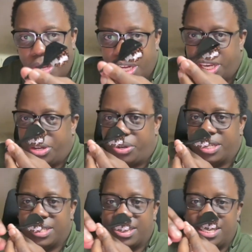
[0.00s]
and you
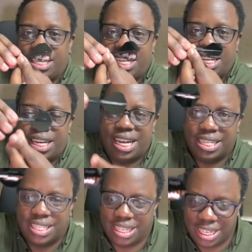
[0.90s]
can see it
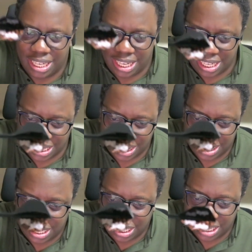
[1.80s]
has his
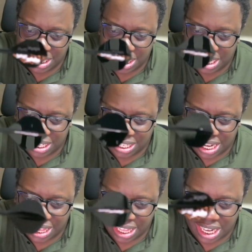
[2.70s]
signature
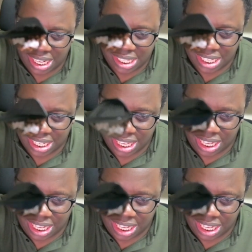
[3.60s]
design there written,